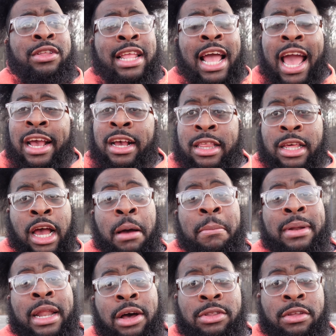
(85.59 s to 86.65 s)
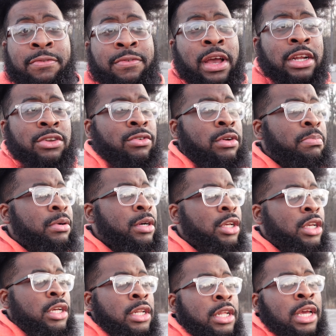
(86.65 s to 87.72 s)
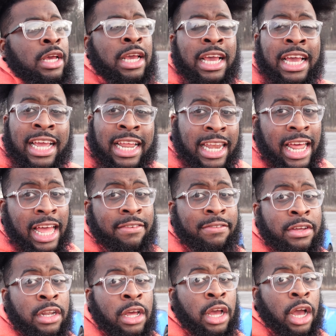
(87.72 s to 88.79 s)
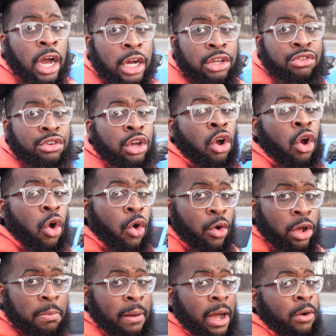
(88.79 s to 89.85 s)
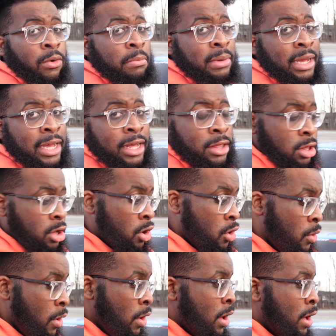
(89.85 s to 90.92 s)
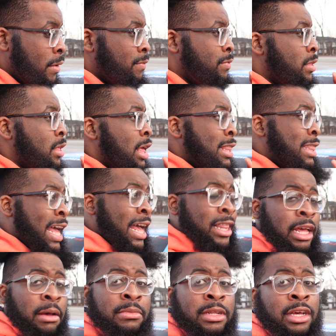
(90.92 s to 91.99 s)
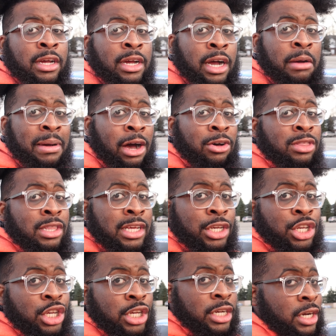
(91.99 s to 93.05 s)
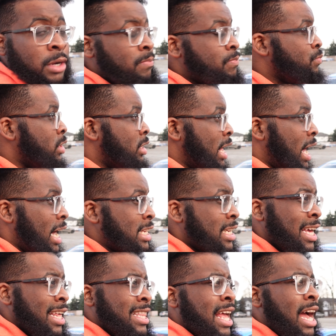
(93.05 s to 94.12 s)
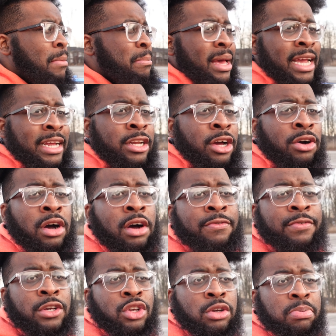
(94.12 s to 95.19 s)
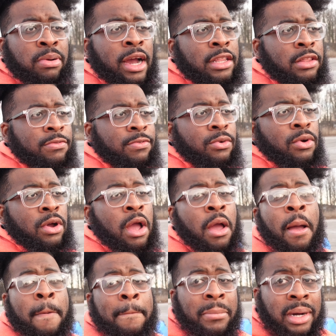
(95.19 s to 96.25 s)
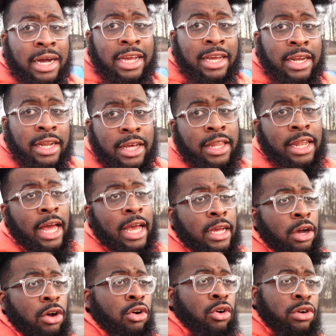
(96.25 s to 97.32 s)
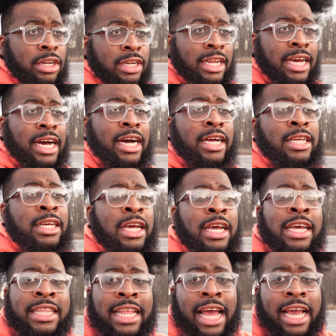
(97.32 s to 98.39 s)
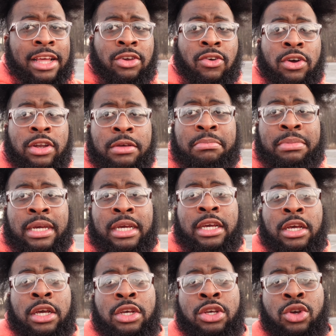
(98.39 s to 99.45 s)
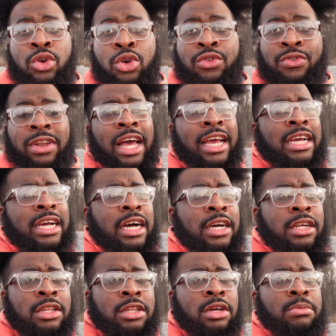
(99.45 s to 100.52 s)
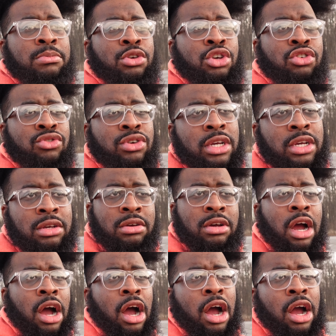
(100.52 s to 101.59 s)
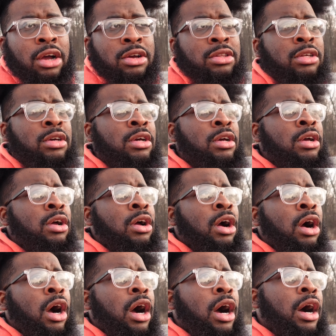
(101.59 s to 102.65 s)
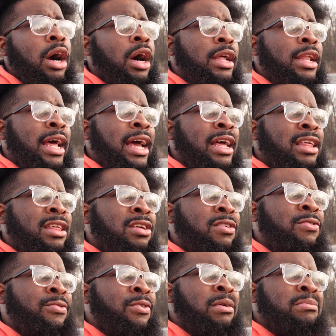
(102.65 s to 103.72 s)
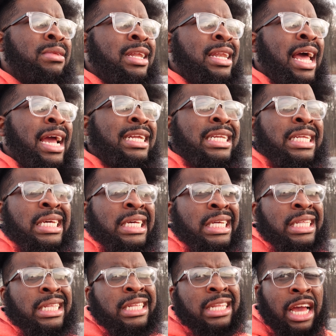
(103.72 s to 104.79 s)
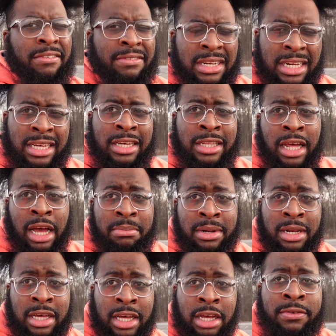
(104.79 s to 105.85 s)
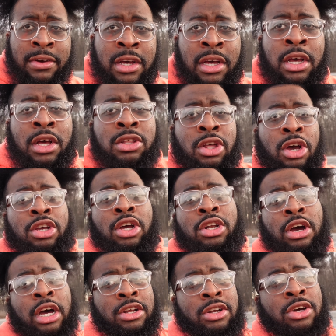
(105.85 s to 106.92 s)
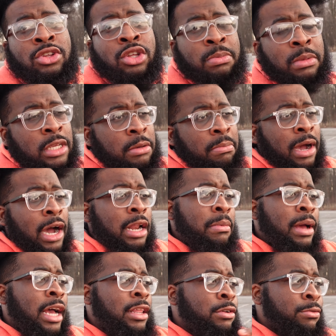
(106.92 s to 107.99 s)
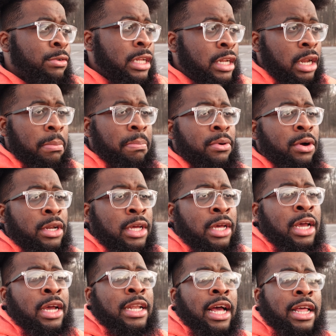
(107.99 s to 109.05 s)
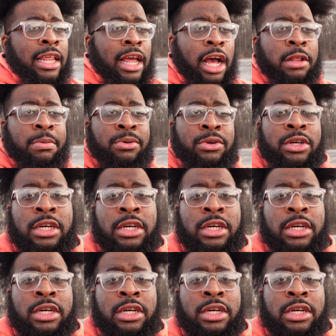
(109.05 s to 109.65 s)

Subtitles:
That is coming out the factory pushing 1100 horsepower, man. So if that's something to come out this year, Dodge has not made no official pricing for it, but it looks like, according to Dodge, that is going to be used for like custom street cars. That's from the 1970s, I believe. So y'all know I don't know too much about it, but after reading up on it, that sounds pretty